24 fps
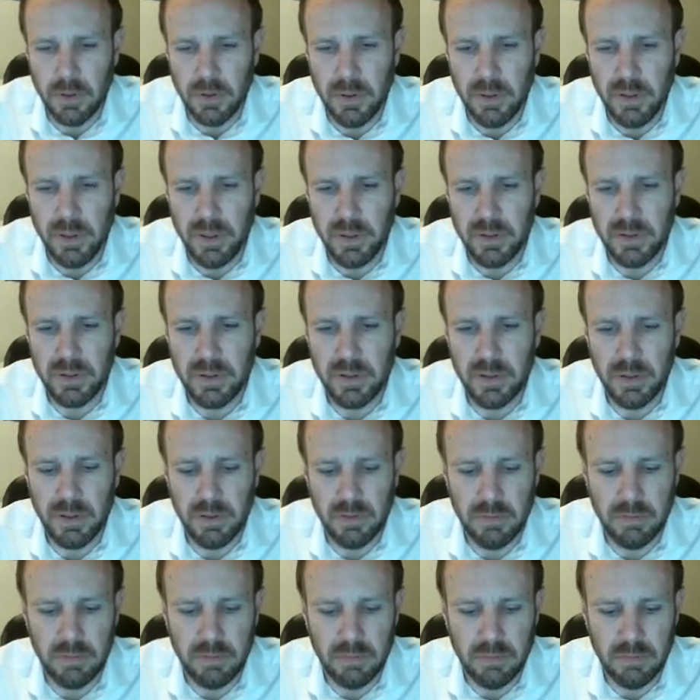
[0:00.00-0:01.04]
It's
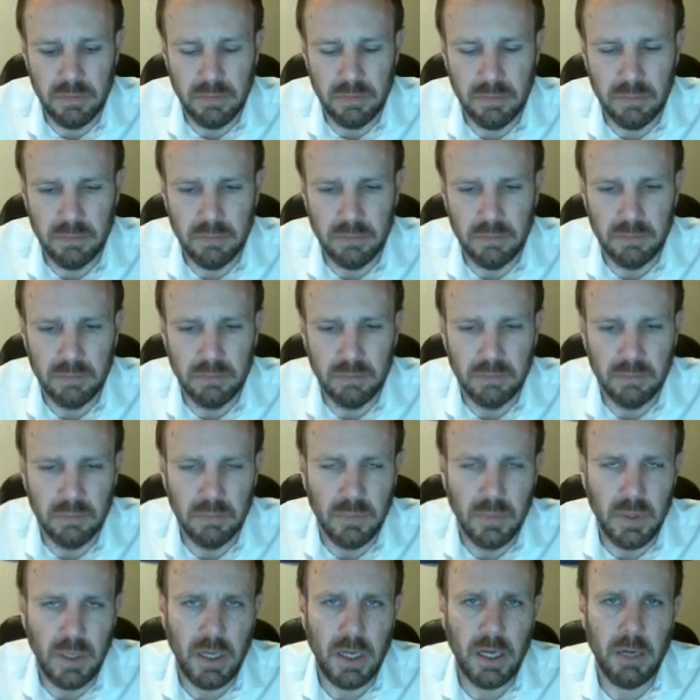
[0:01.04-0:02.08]

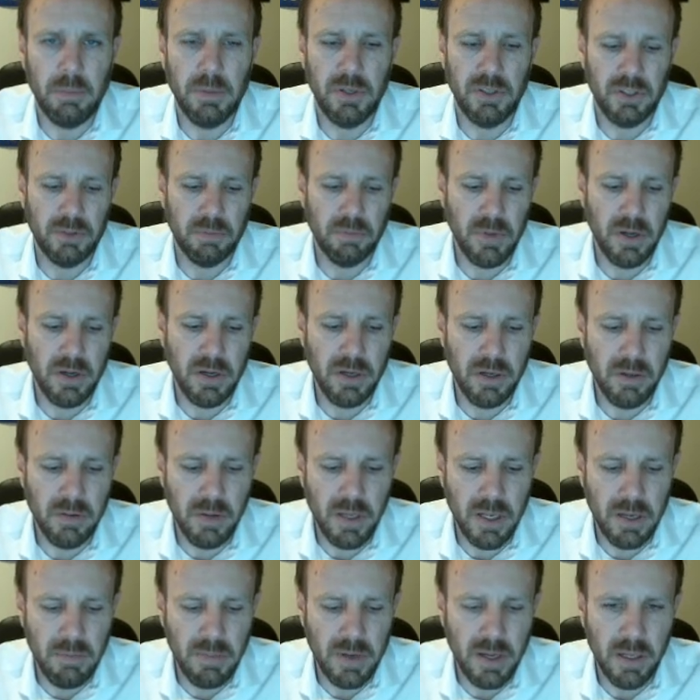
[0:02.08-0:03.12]
how much money do
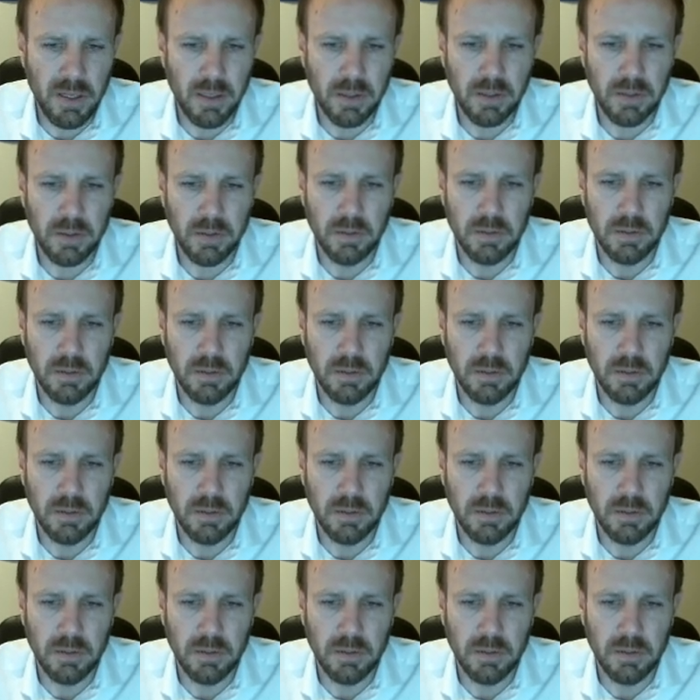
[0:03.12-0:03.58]
they make,